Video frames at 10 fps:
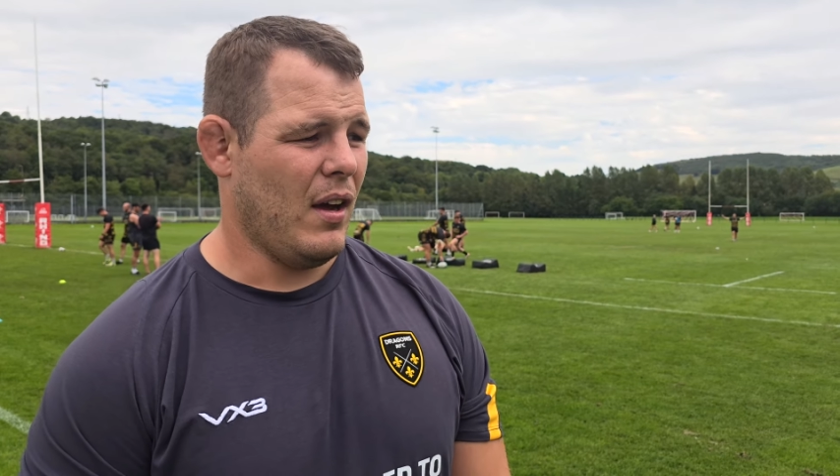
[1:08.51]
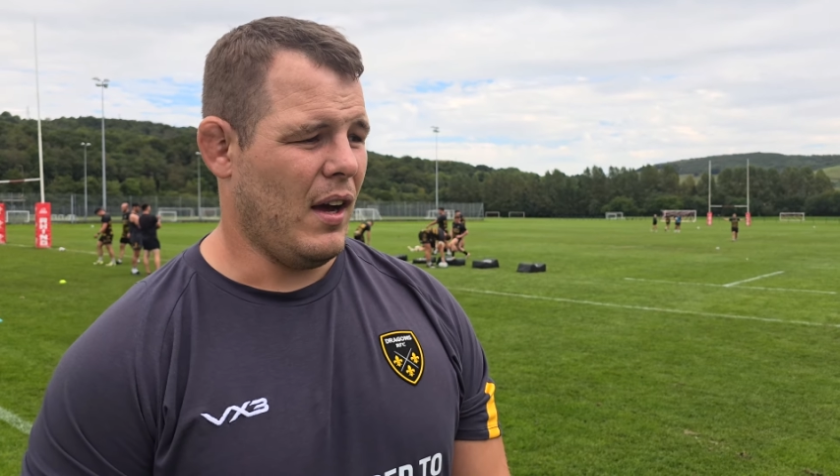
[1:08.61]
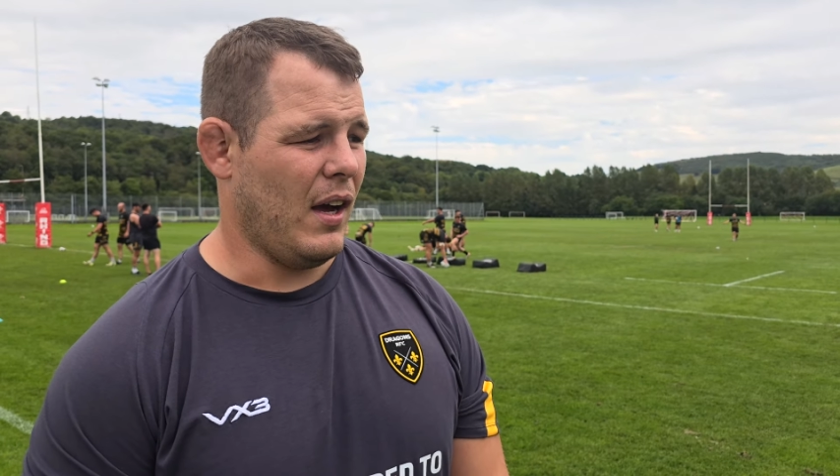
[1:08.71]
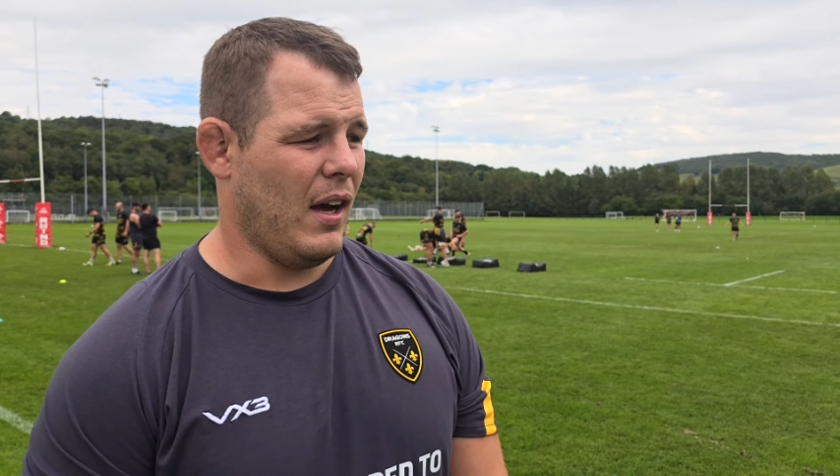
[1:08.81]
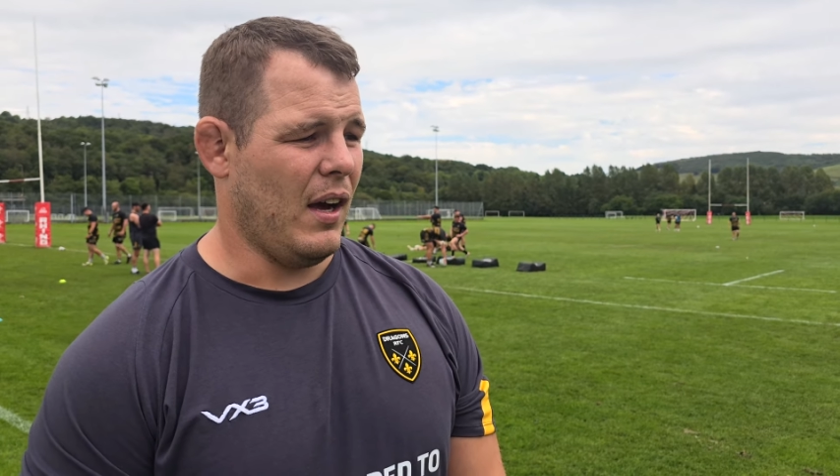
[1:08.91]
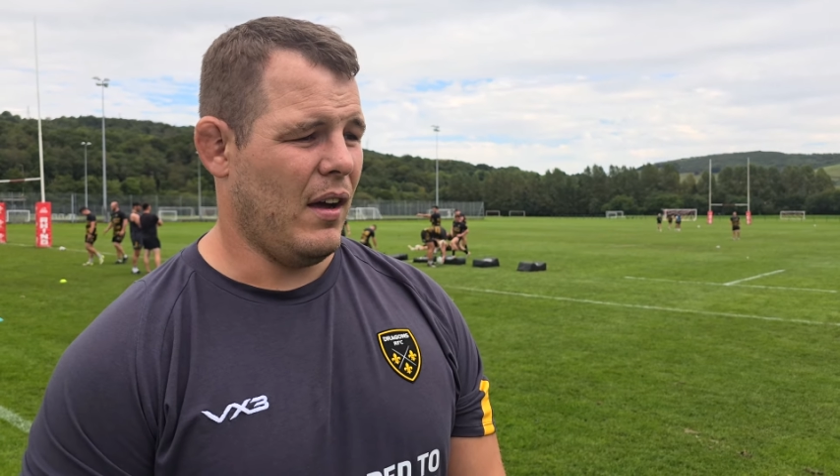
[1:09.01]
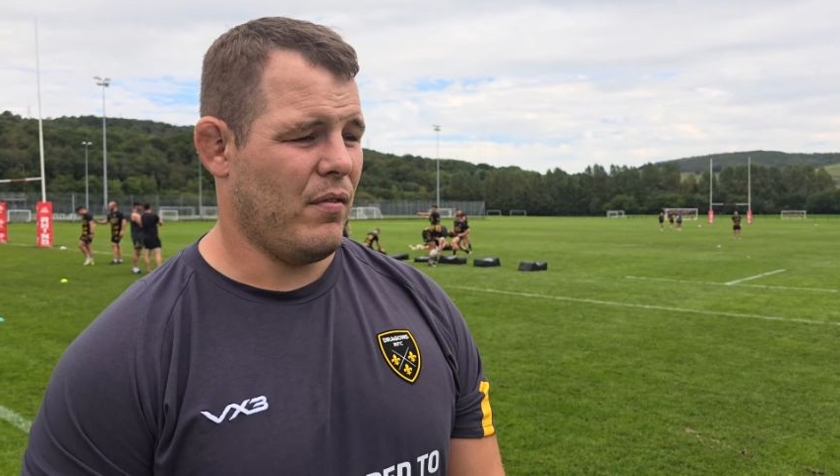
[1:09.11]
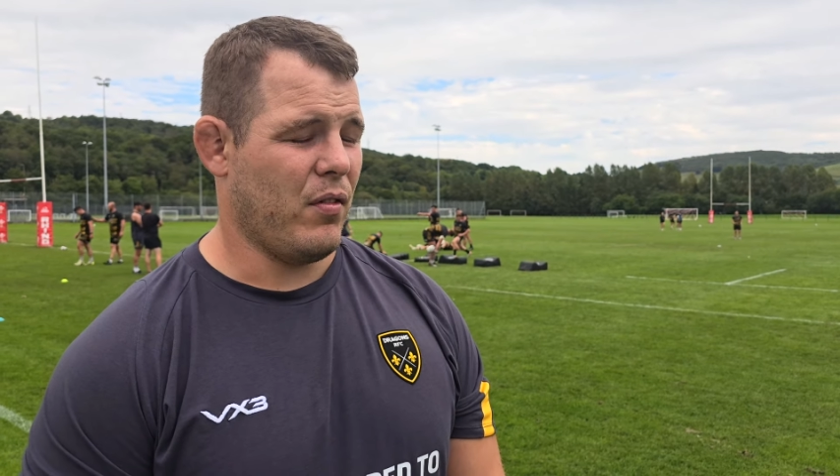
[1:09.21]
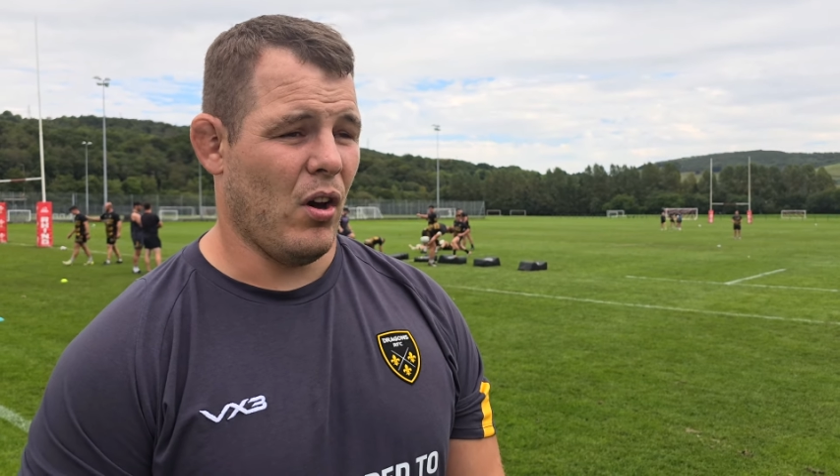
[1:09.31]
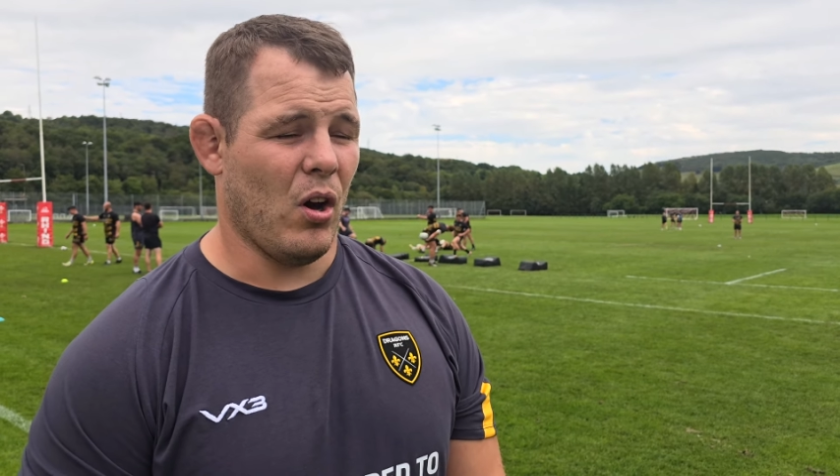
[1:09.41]
Uh,
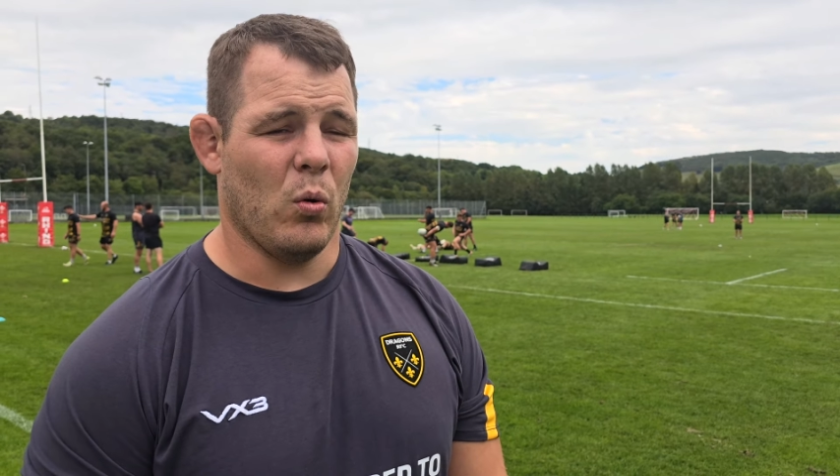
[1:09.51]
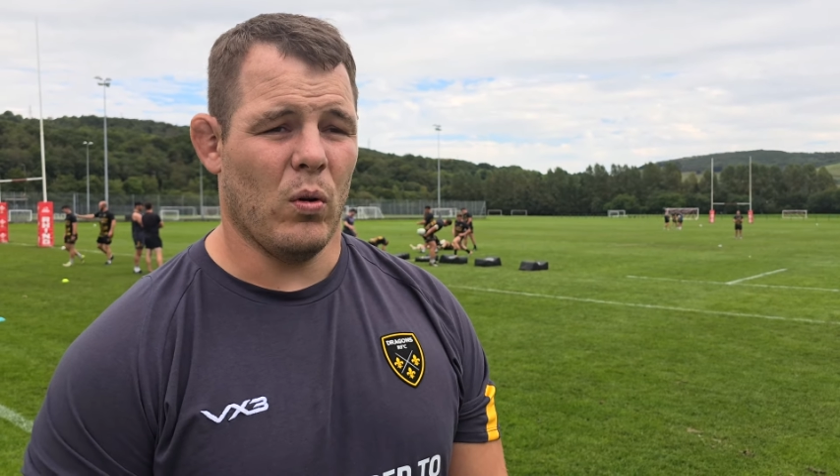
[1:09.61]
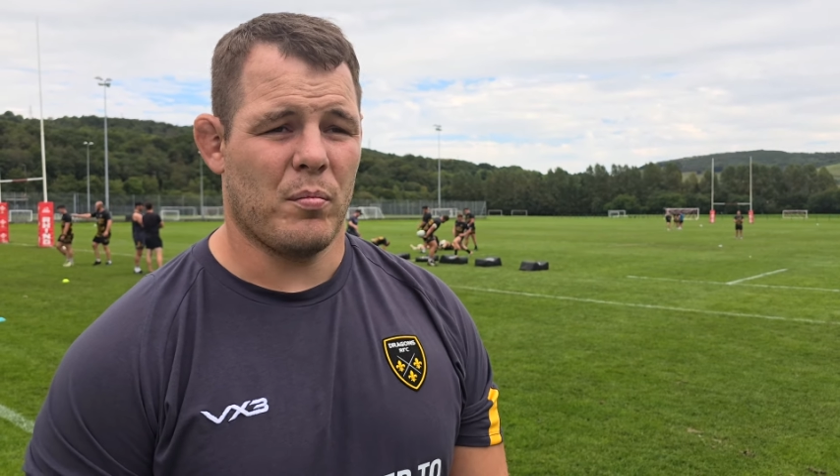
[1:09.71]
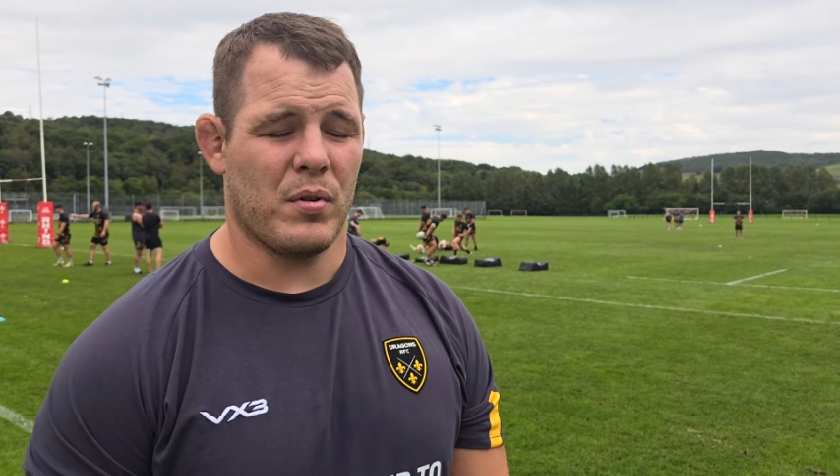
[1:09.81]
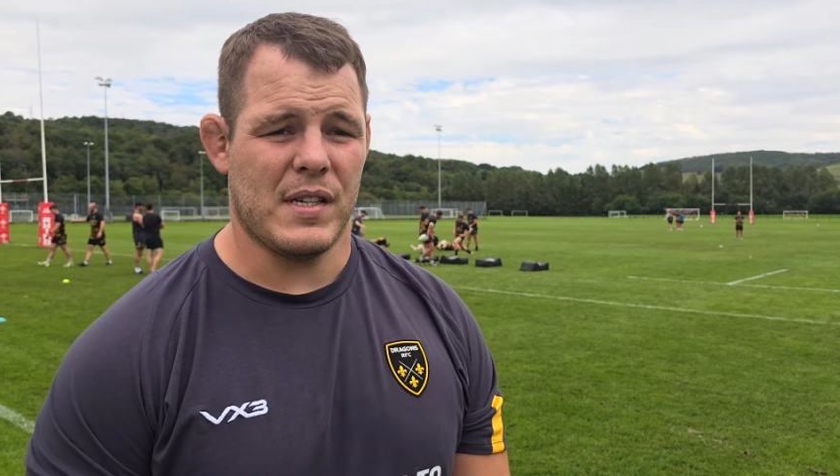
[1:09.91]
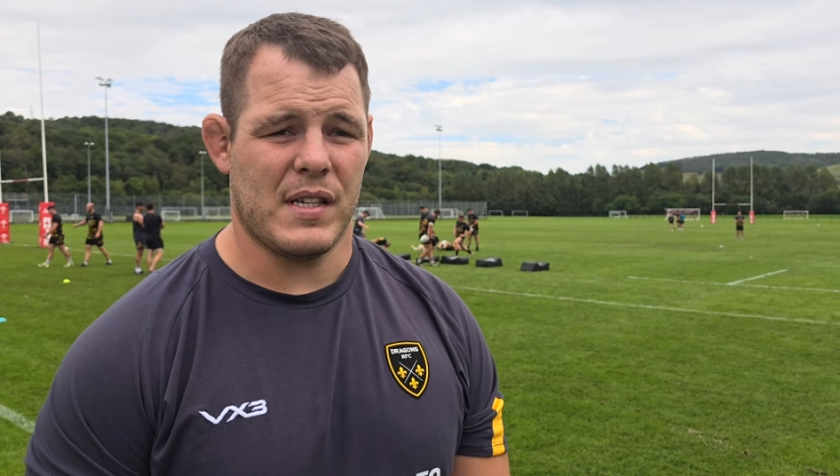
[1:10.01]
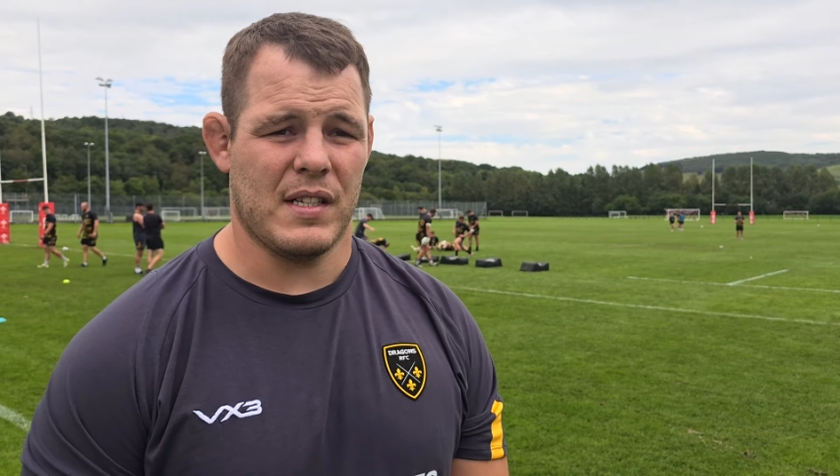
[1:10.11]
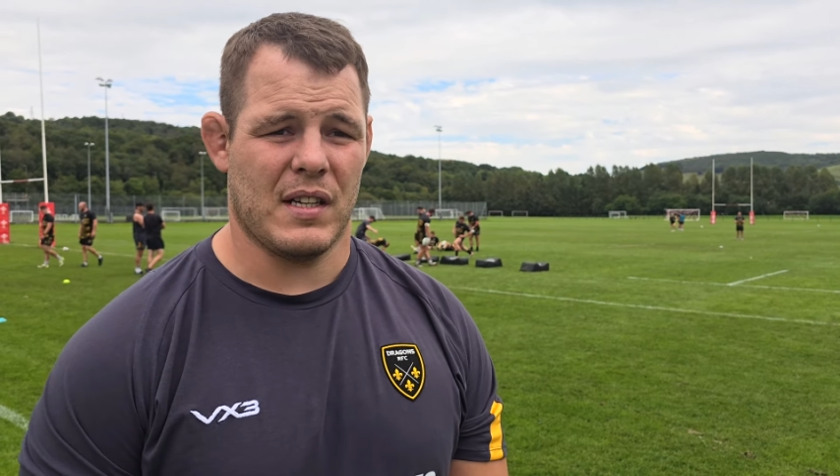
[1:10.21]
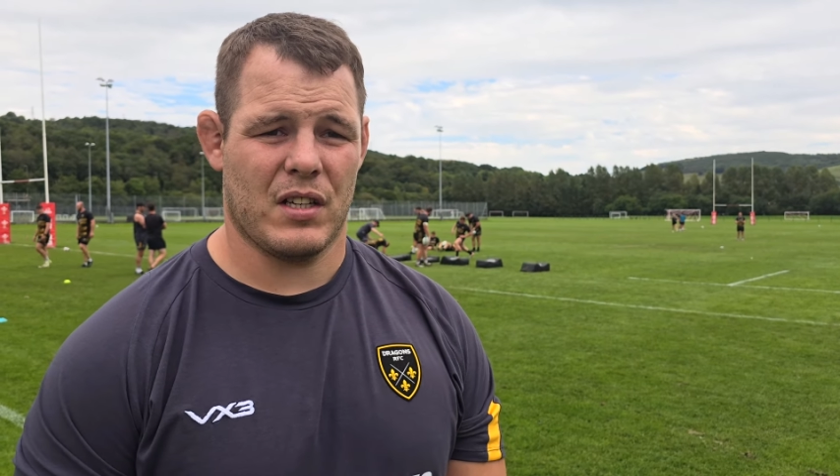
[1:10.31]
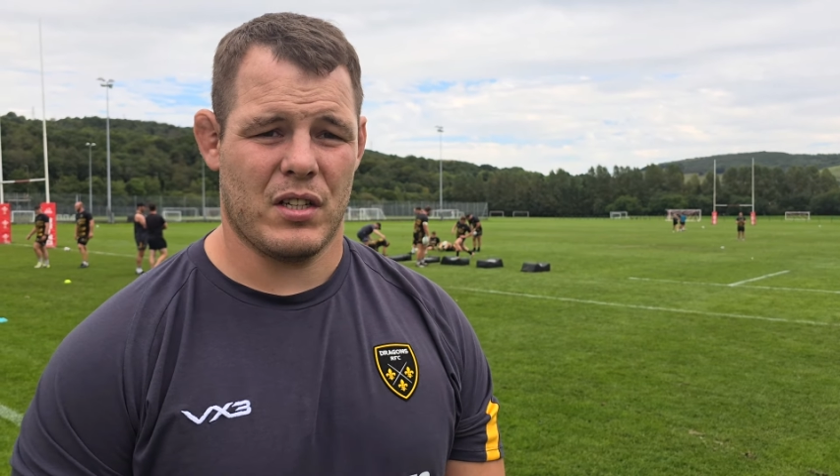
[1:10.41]
for the whole of
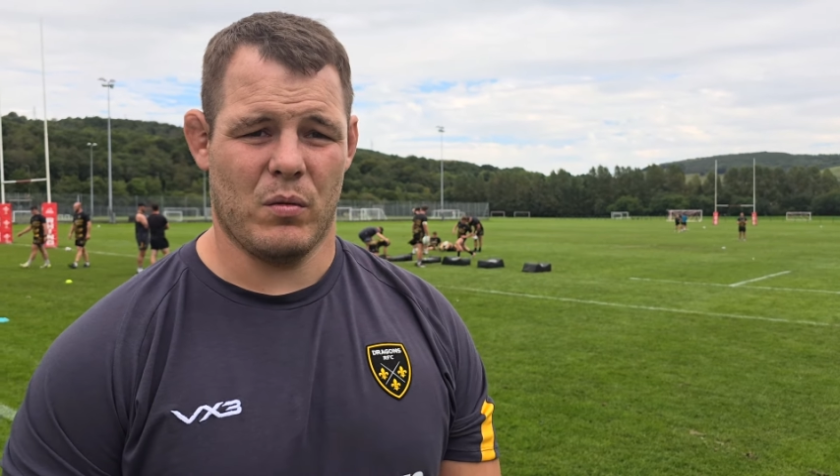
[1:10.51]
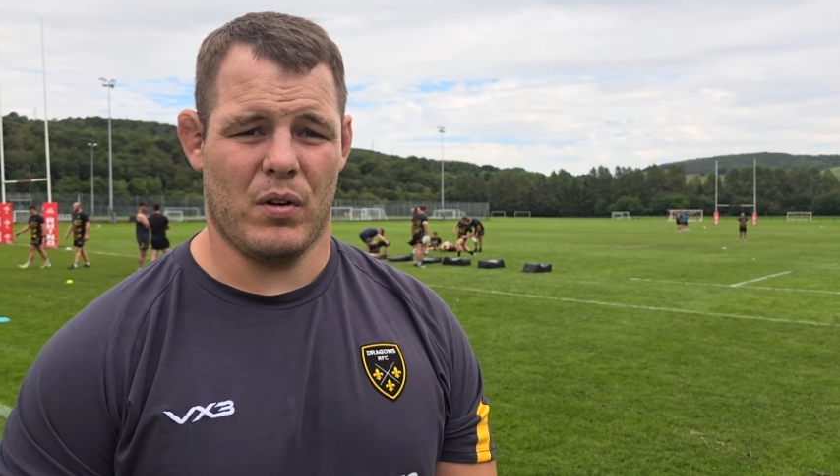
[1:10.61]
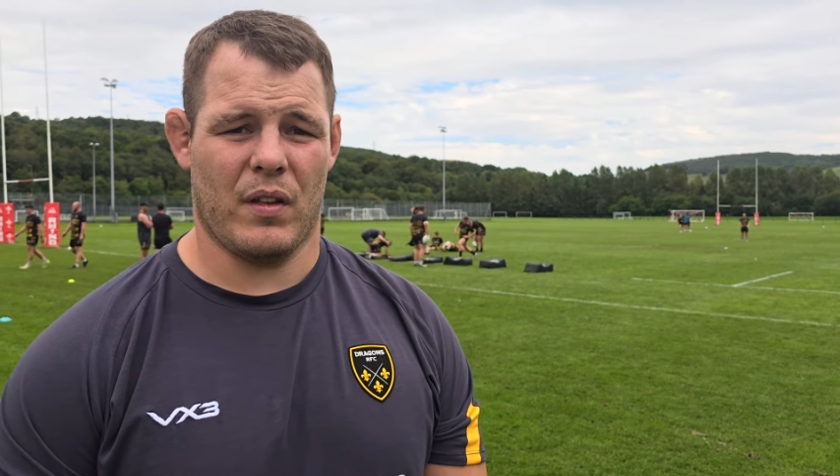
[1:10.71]
pre-season actually when